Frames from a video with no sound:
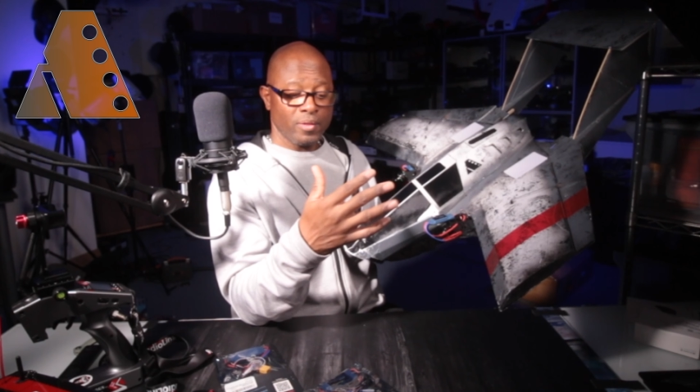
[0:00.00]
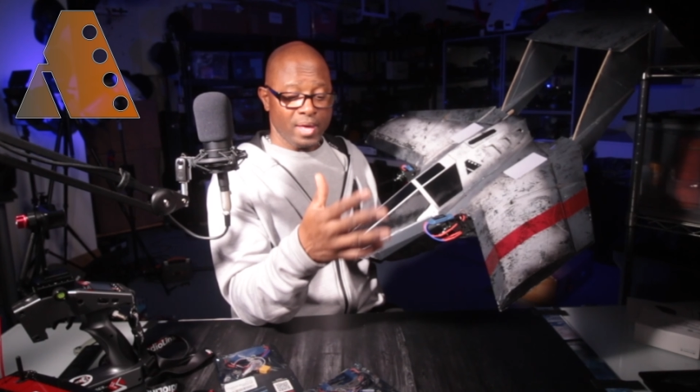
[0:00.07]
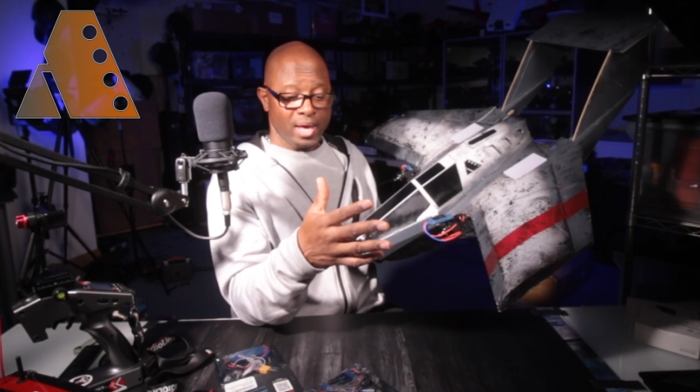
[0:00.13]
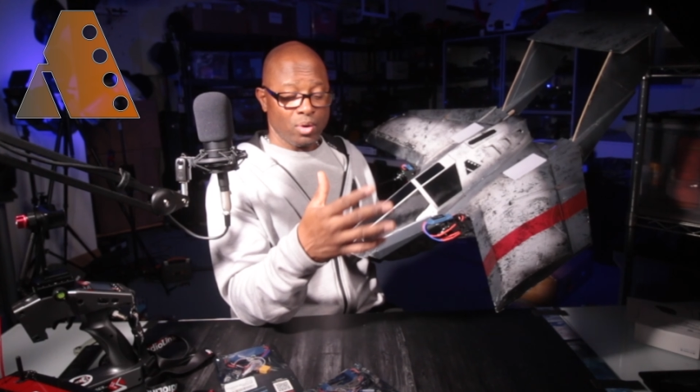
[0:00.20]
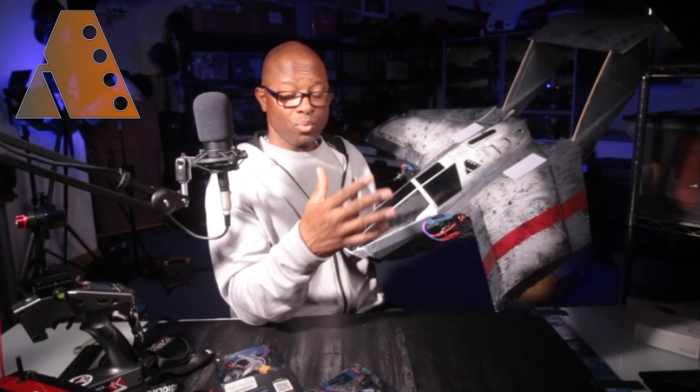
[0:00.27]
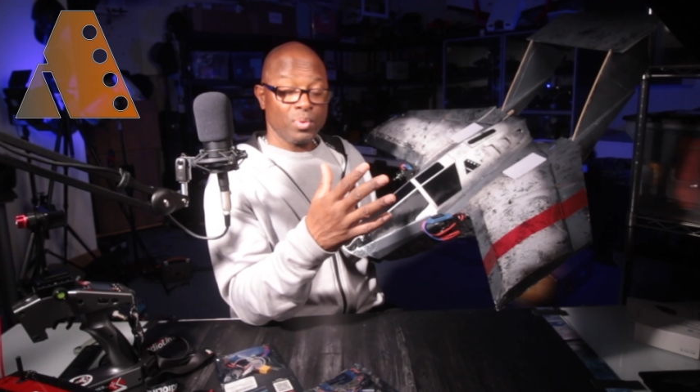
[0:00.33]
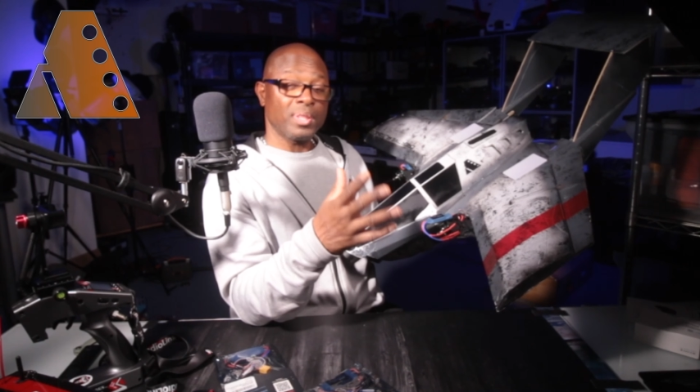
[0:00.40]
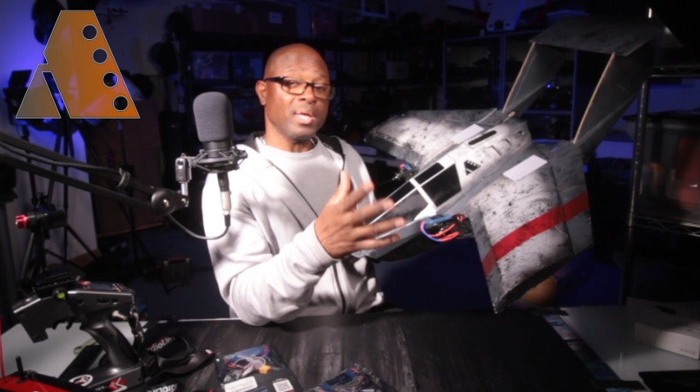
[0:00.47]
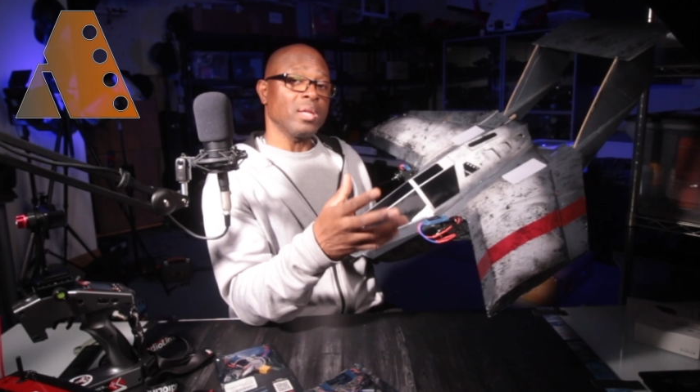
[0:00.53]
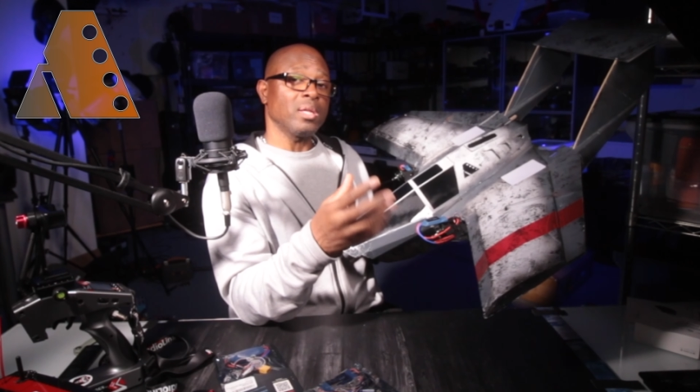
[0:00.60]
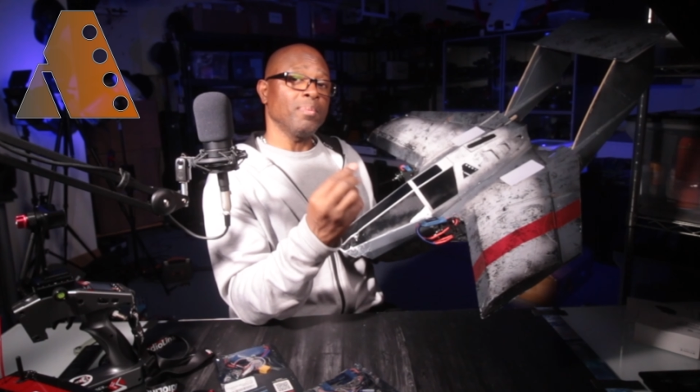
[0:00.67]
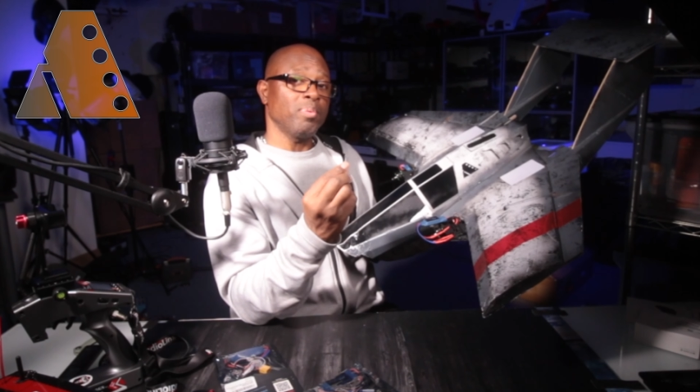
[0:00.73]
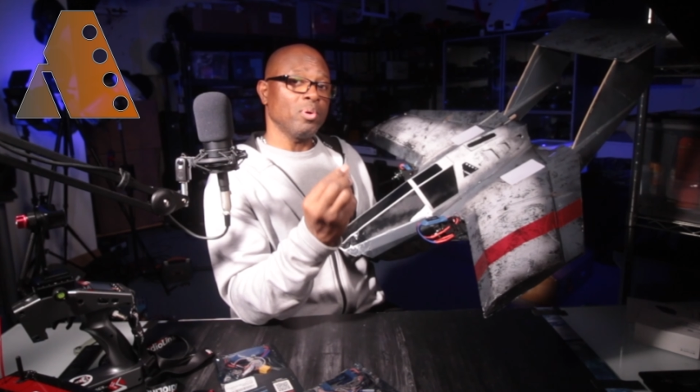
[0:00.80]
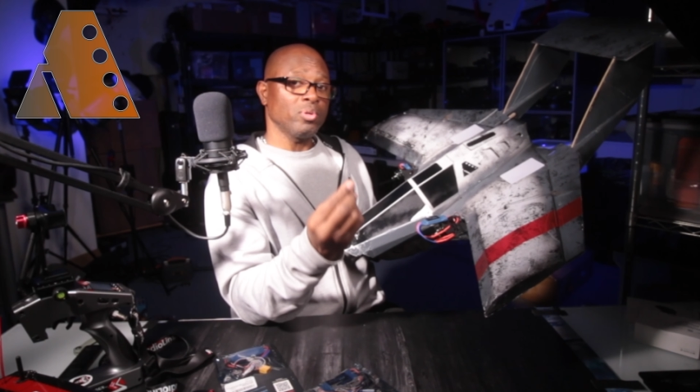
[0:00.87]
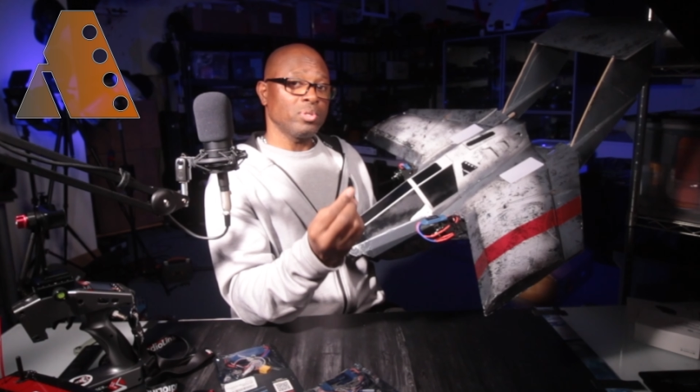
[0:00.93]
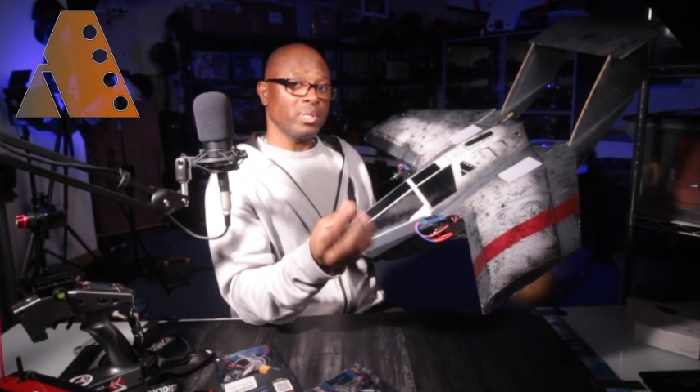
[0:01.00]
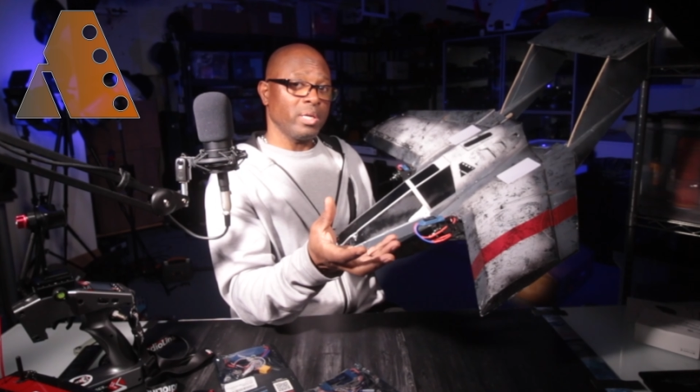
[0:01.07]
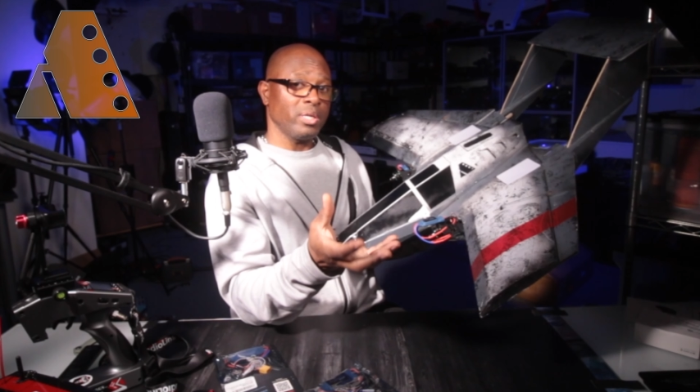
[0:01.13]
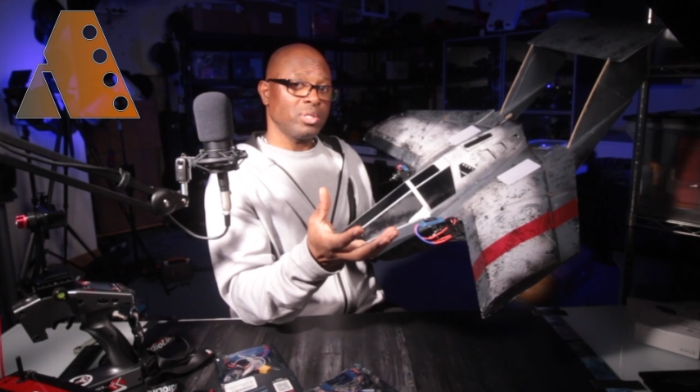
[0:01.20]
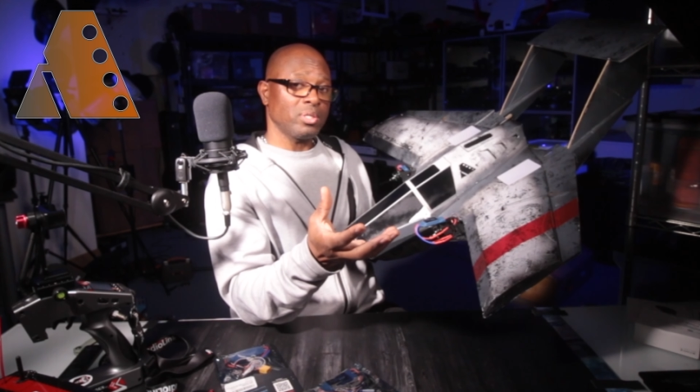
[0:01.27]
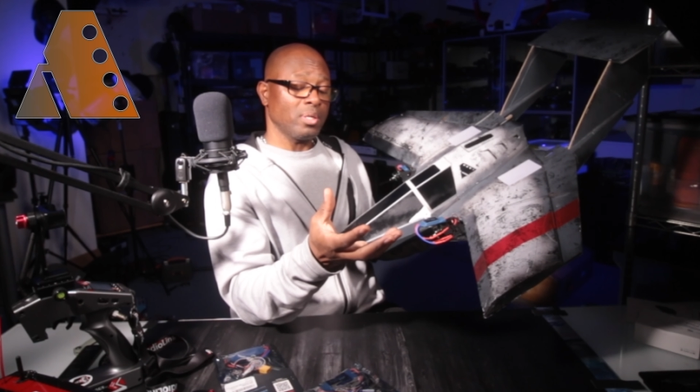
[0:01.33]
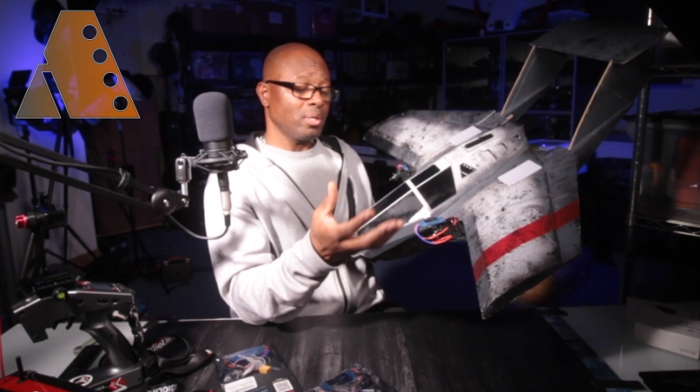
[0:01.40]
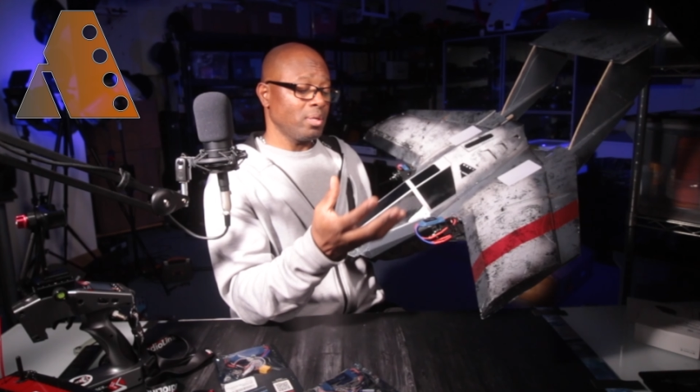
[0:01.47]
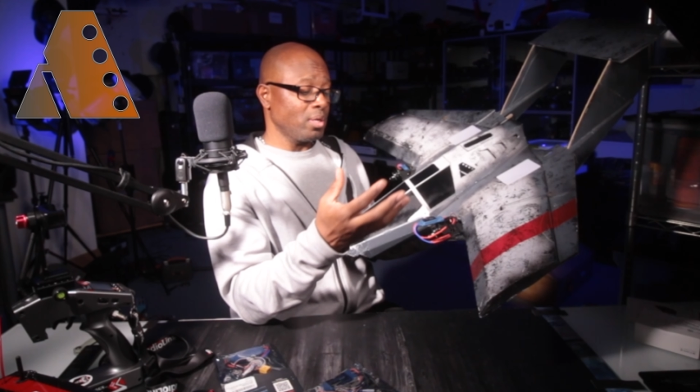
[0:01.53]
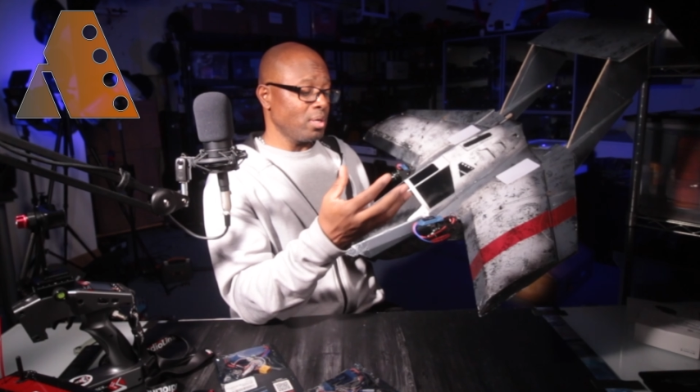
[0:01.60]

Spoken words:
that without the pulsation,